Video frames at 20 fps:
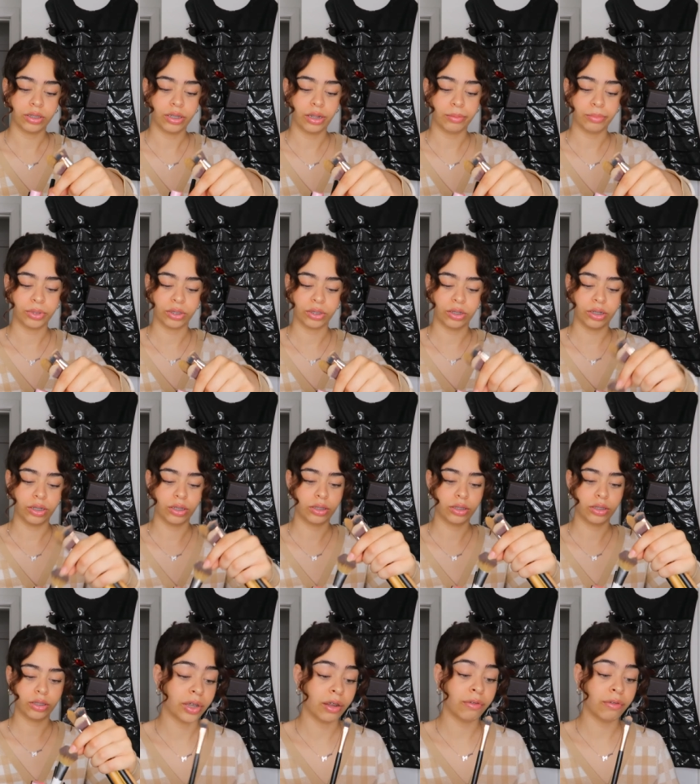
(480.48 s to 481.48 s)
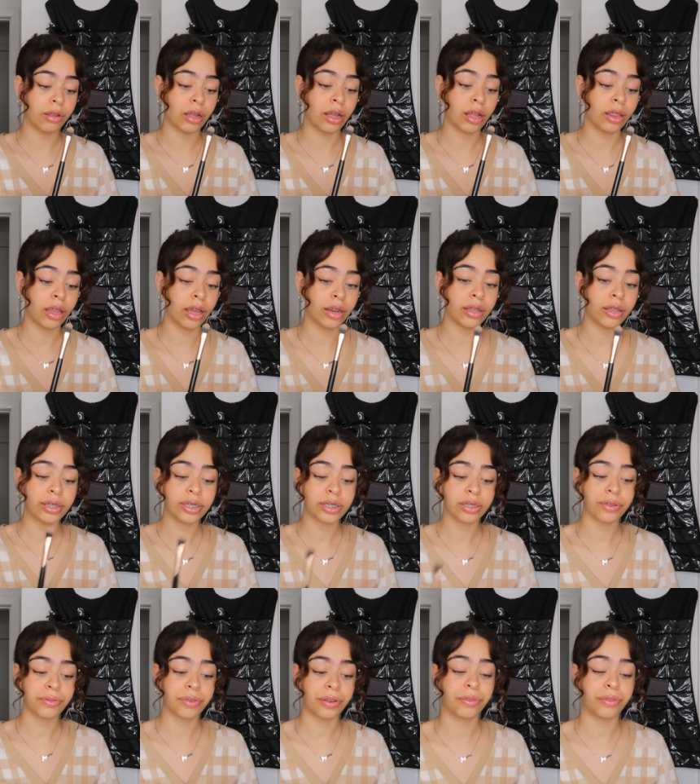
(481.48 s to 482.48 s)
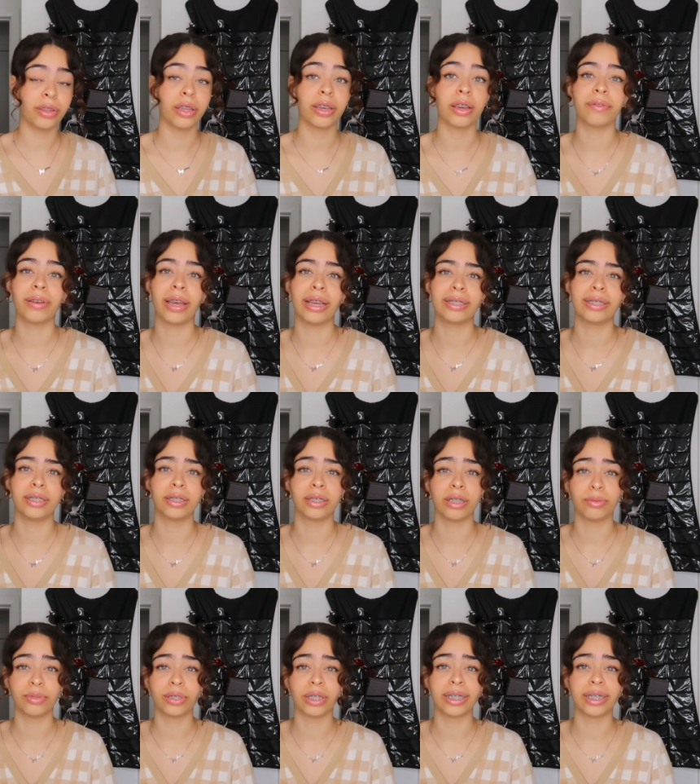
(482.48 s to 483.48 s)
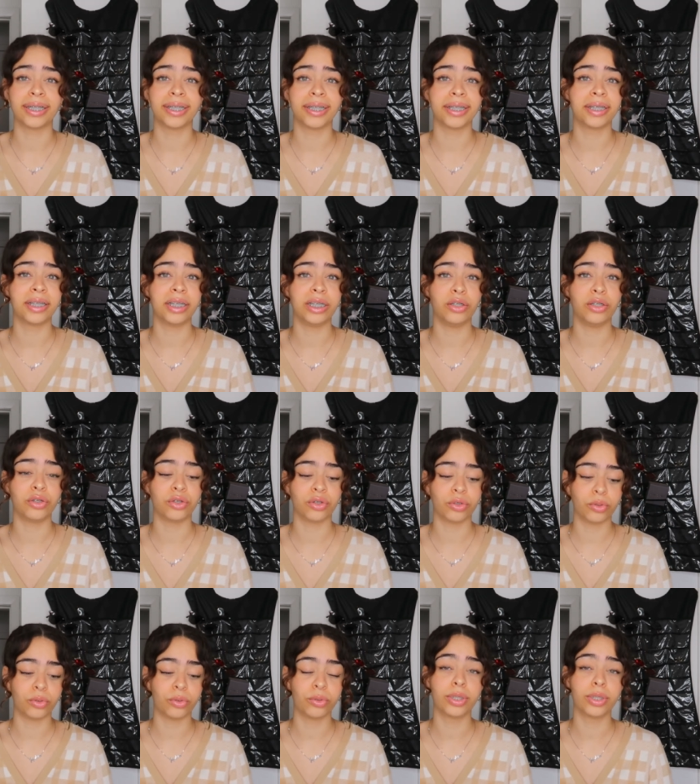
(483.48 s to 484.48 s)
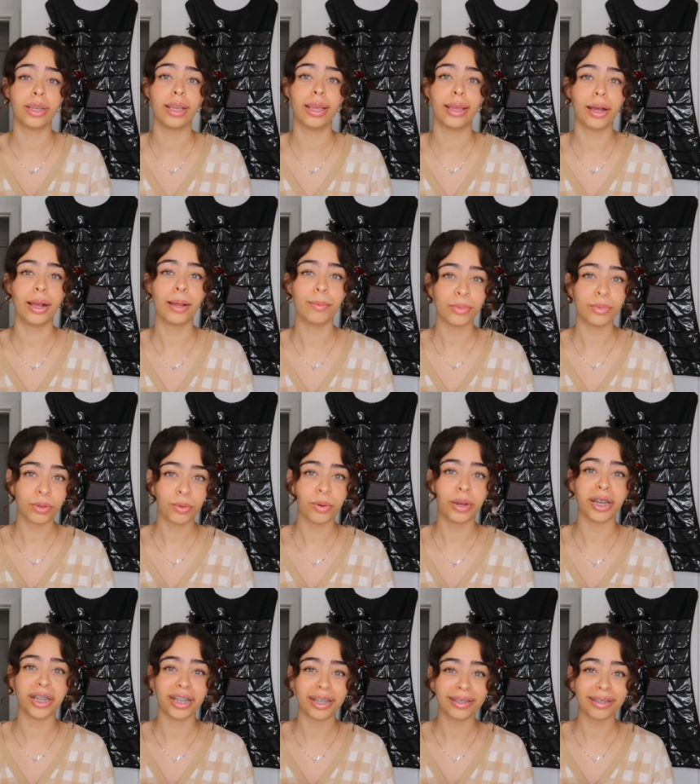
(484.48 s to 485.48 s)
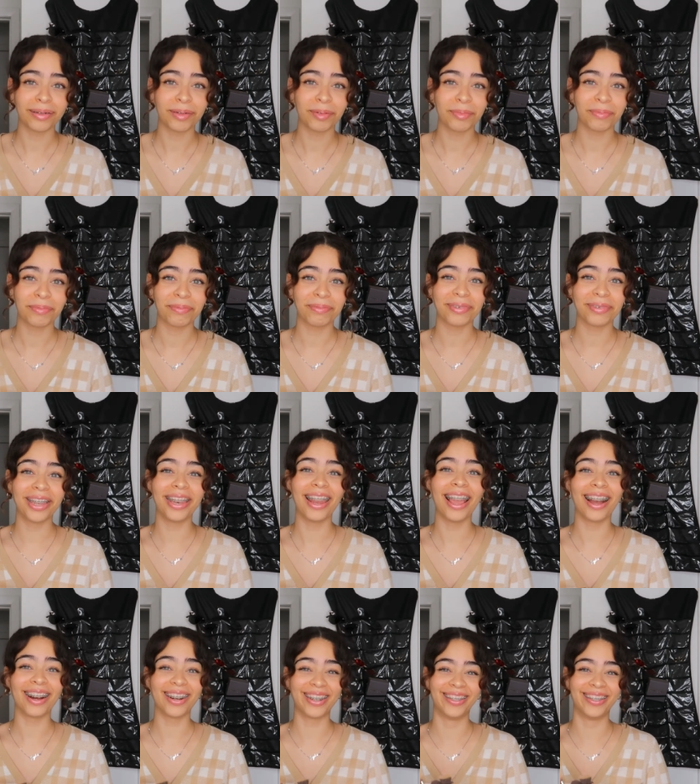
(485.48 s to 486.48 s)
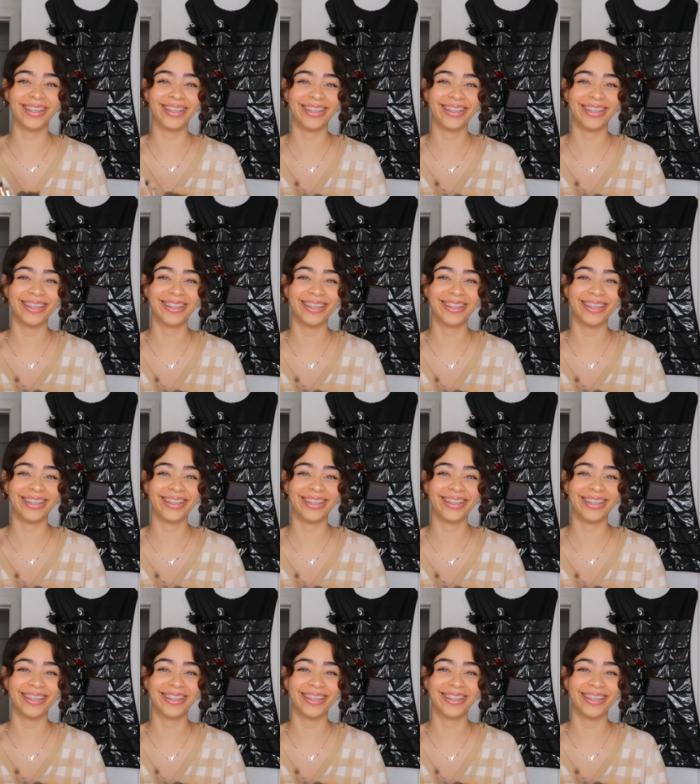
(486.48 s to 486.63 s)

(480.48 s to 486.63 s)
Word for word: Amazon. I've, a lot of this stuff I feel like I've had since I was like sixteen years old. I'm twenty now.